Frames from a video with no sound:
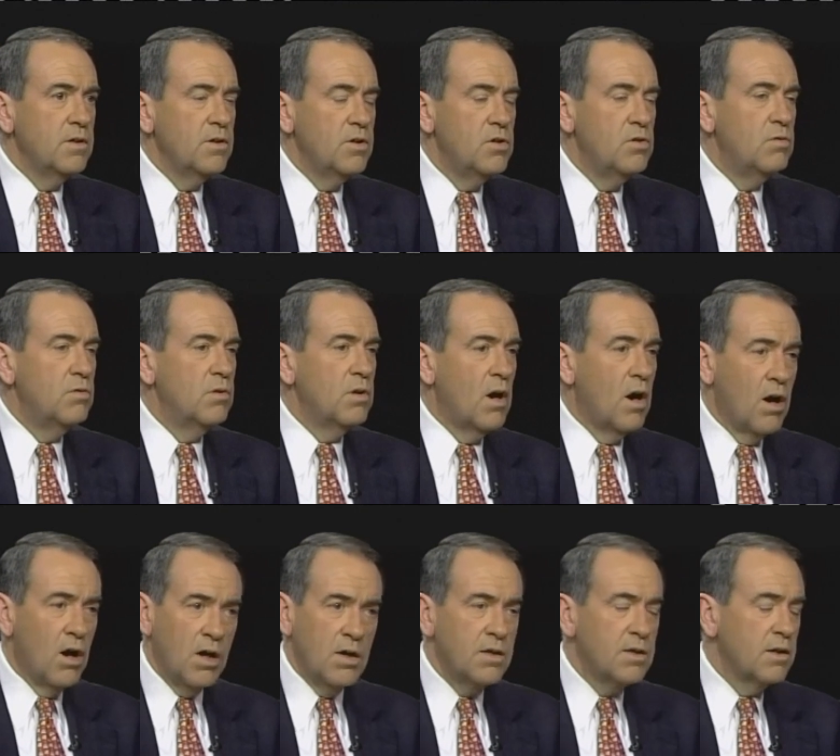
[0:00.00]
who
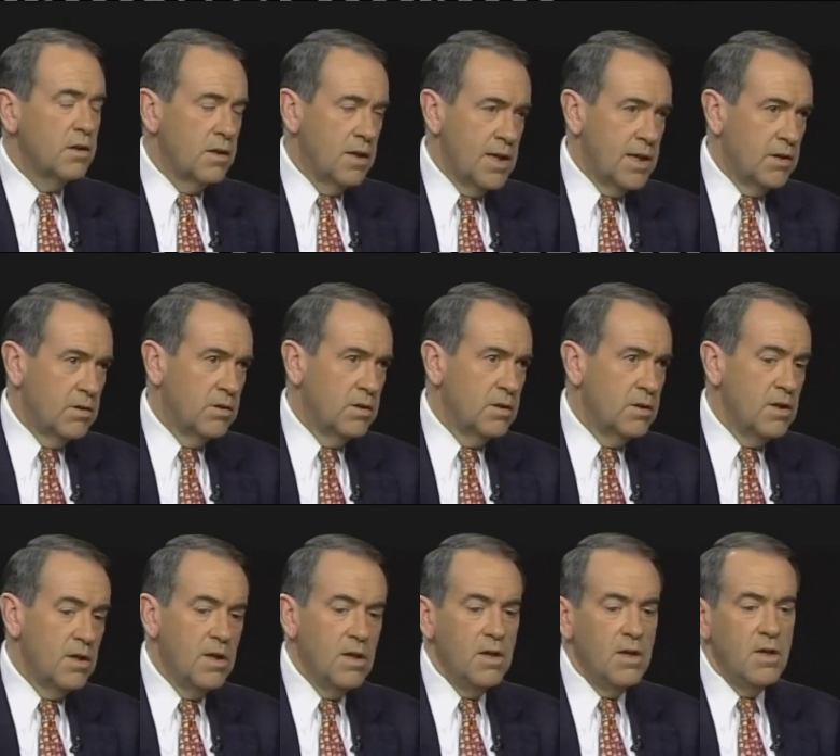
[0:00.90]
aren't legal,
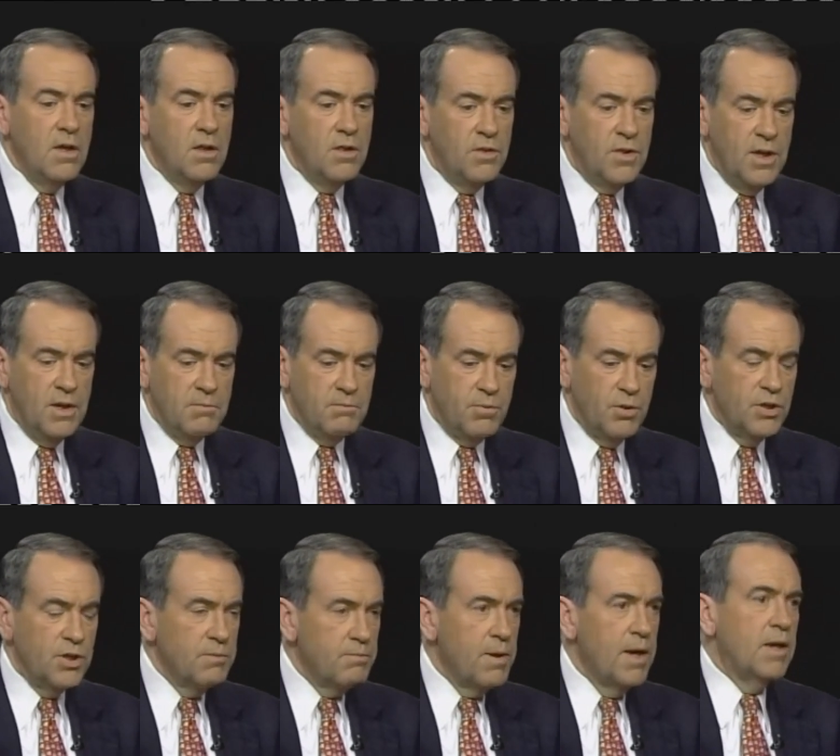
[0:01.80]
then
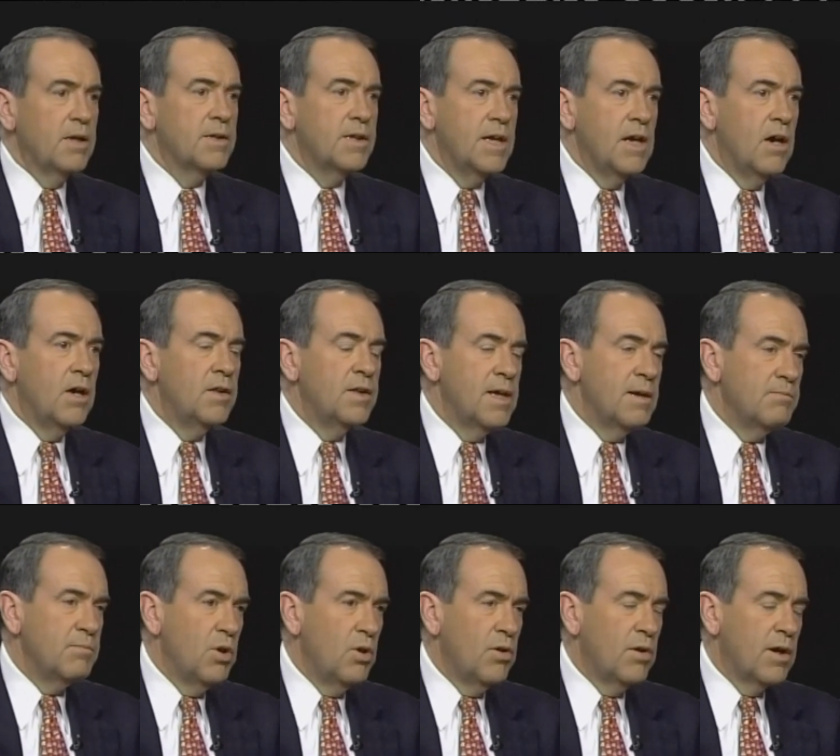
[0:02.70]
put the penalty on the
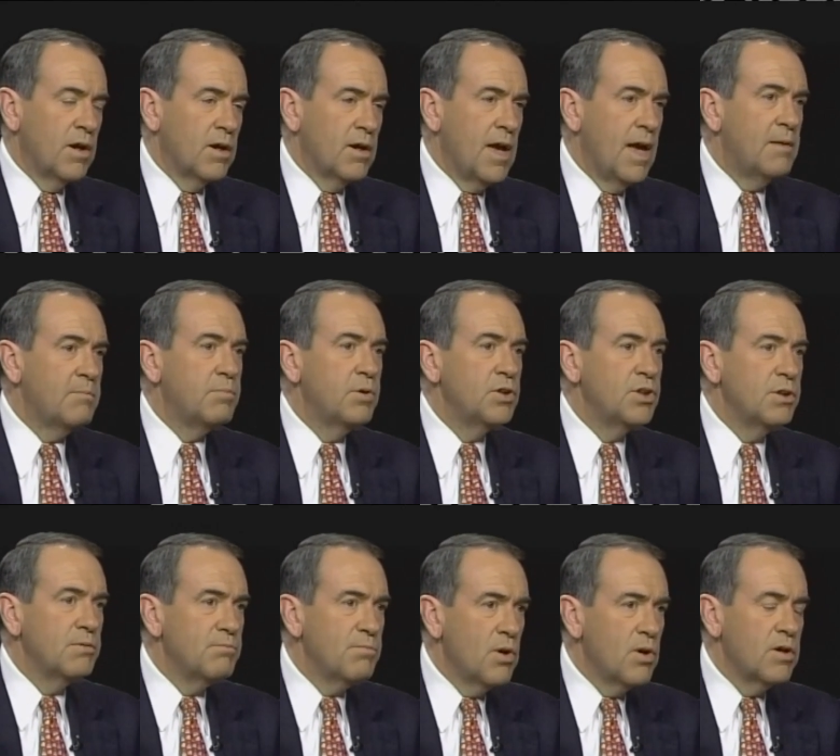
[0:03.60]
employer and put
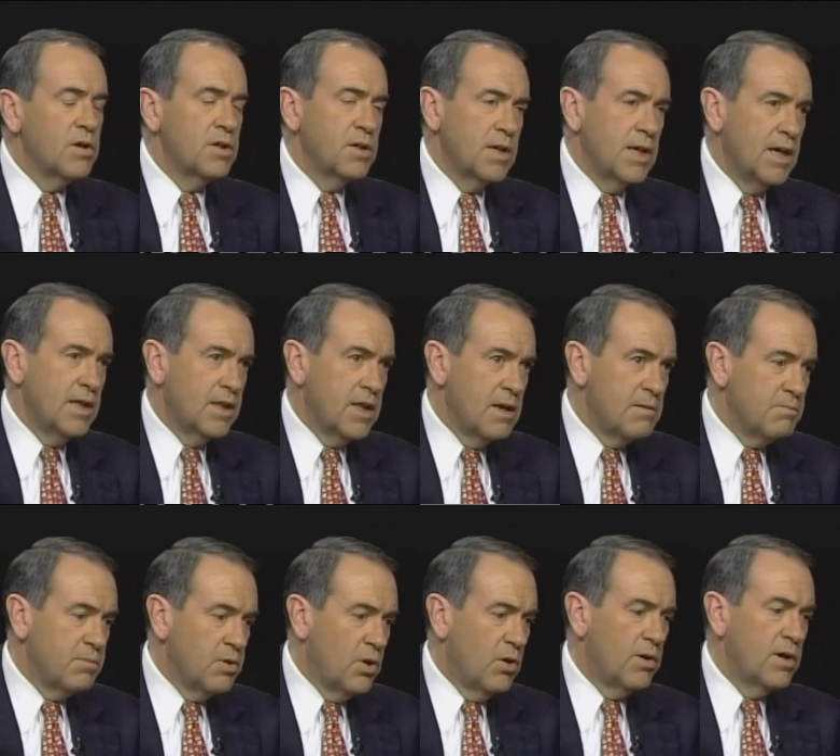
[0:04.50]
the burden to get the
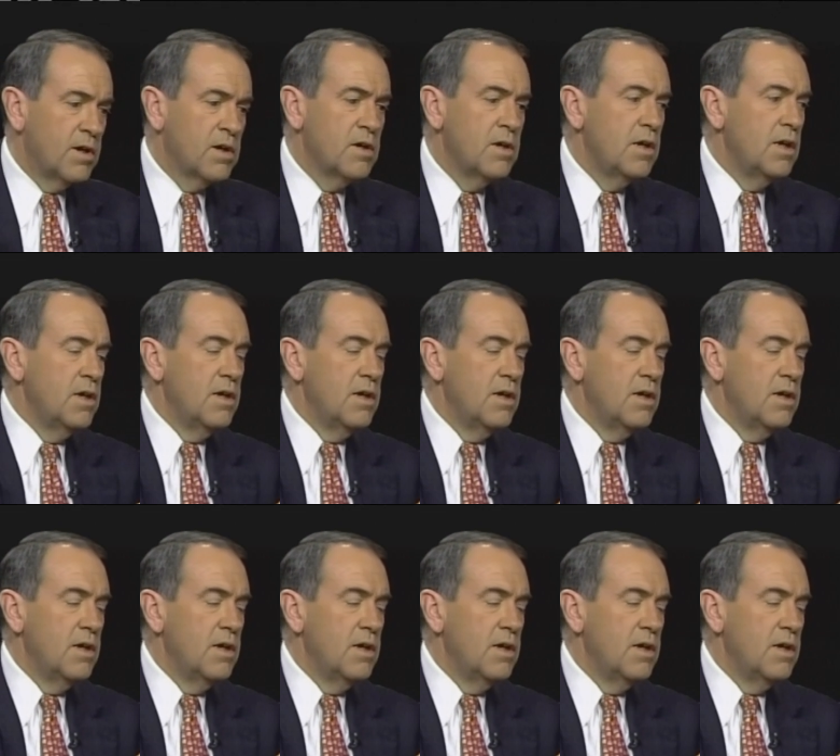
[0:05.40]
employer